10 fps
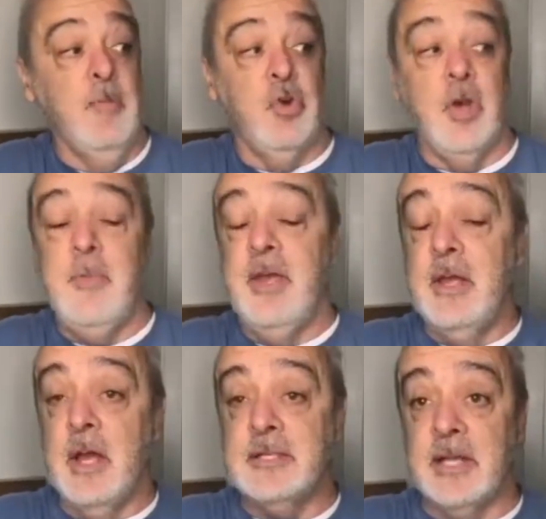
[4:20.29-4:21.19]
creamy
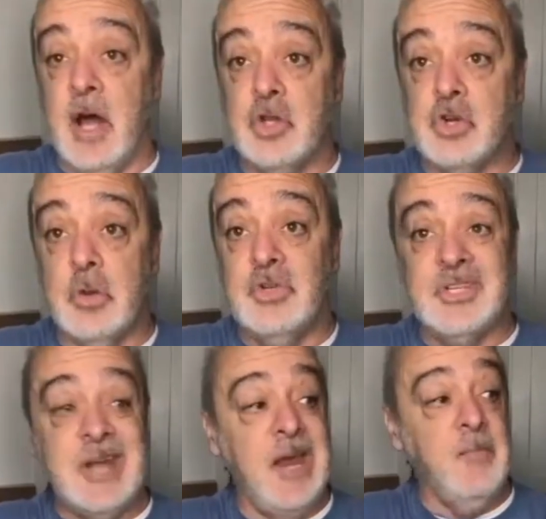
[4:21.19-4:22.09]
cilantro
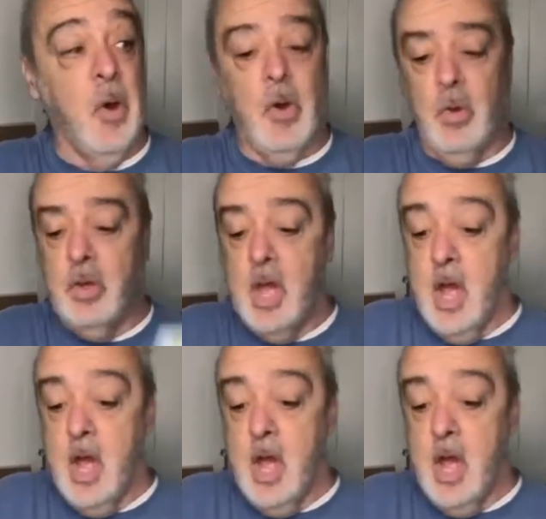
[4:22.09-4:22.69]
steak bowl.